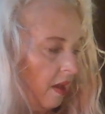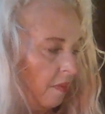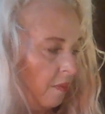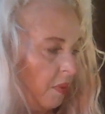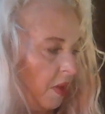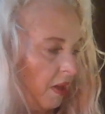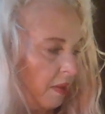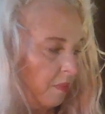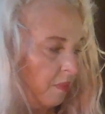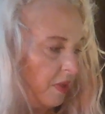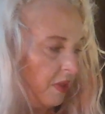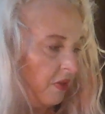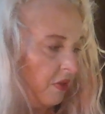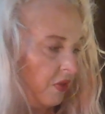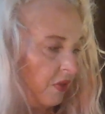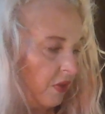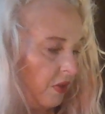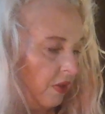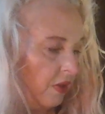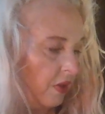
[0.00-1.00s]
But be
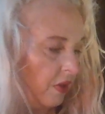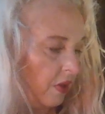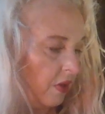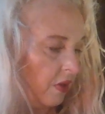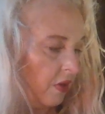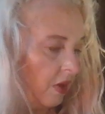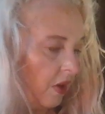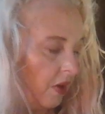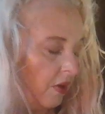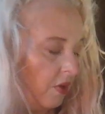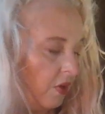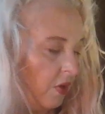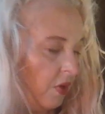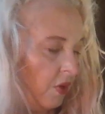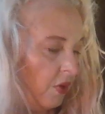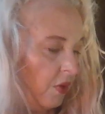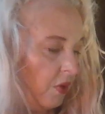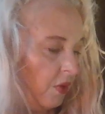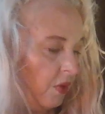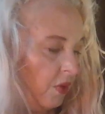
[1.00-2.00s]
discerning on
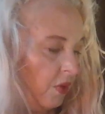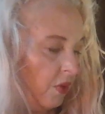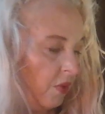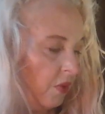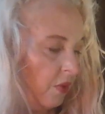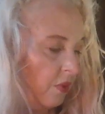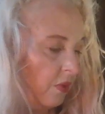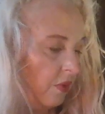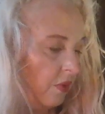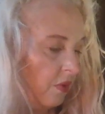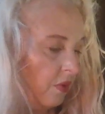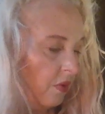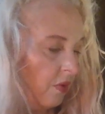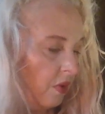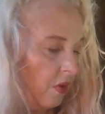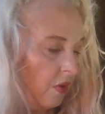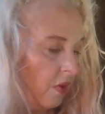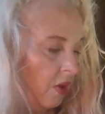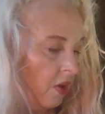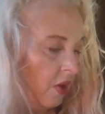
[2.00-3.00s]
who
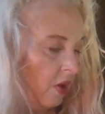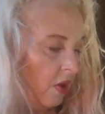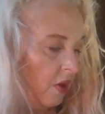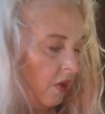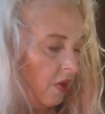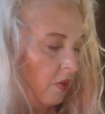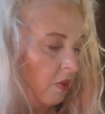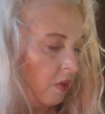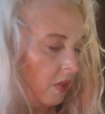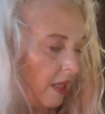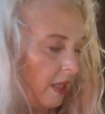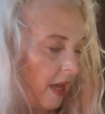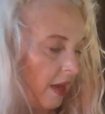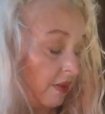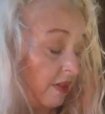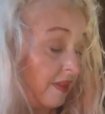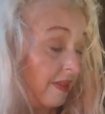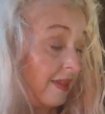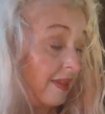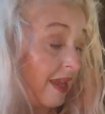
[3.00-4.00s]
you allow
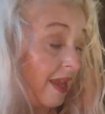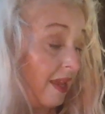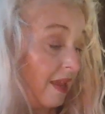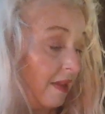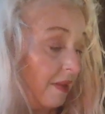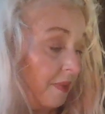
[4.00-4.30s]
to stay.